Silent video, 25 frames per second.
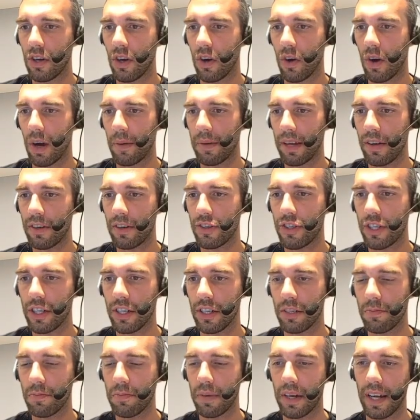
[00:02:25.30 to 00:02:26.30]
So I'm down a
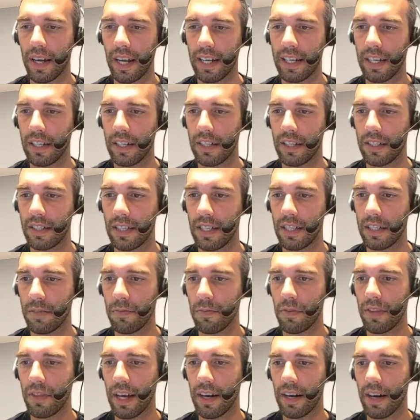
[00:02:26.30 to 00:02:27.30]
shield, but I did
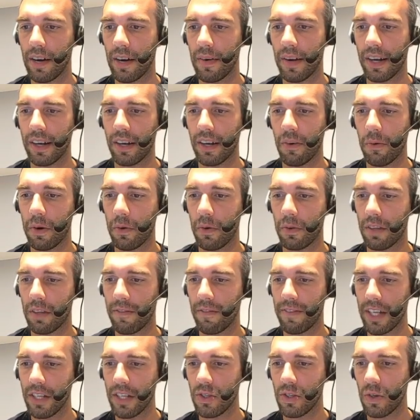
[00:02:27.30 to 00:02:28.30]
decent move there. I'm now coming
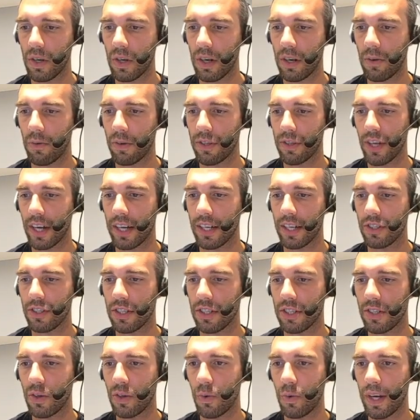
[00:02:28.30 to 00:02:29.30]
with the Venusaur, which I
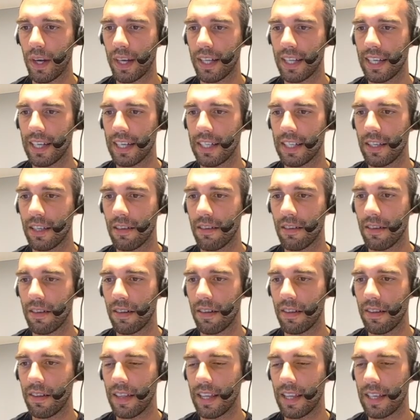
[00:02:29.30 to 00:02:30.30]
can just quickly get
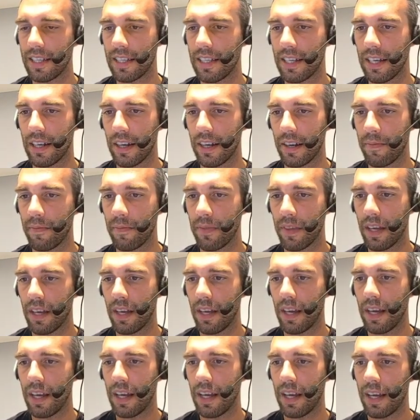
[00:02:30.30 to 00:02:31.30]
to this here.
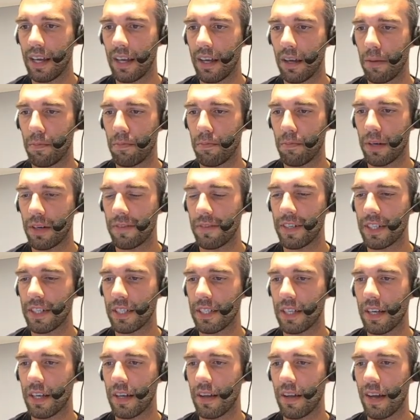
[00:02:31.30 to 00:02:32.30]

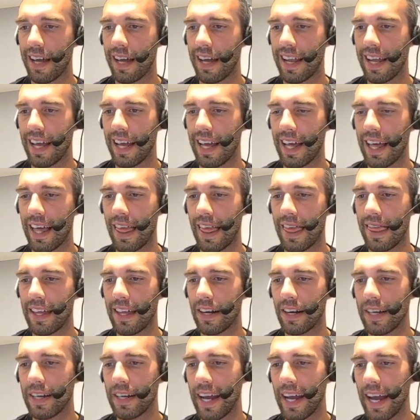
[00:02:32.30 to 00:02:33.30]
Perfect.
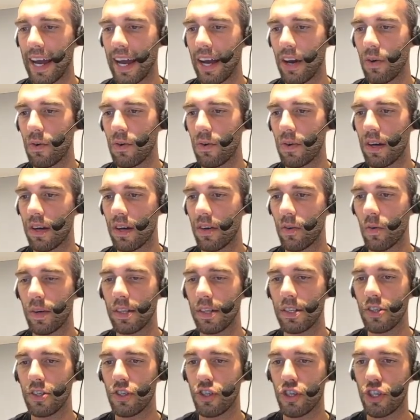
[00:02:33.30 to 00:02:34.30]
They're now
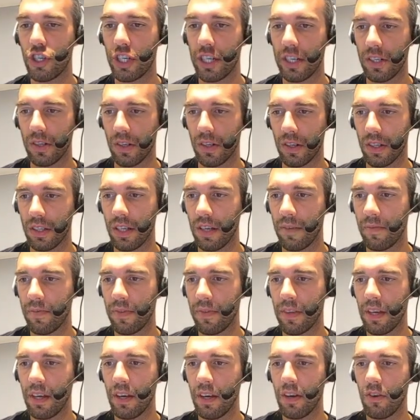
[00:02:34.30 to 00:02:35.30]
going to shield,
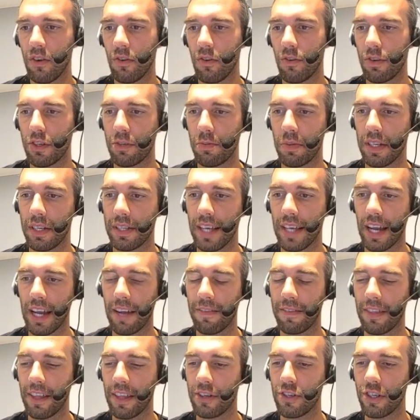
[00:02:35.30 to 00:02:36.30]
which means
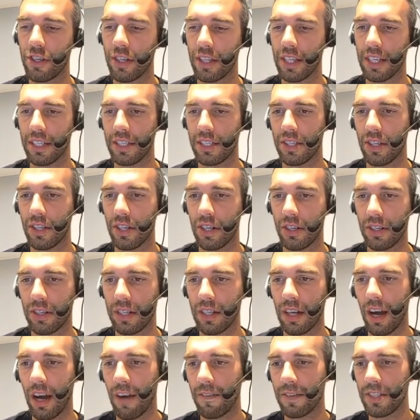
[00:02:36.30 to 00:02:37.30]
that if they shield this,
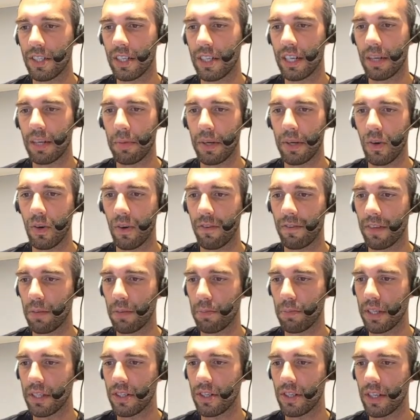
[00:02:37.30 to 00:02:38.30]
they're obviously going to be going
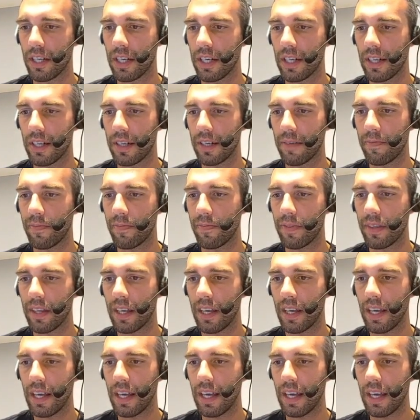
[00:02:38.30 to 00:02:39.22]
for the Blizzard here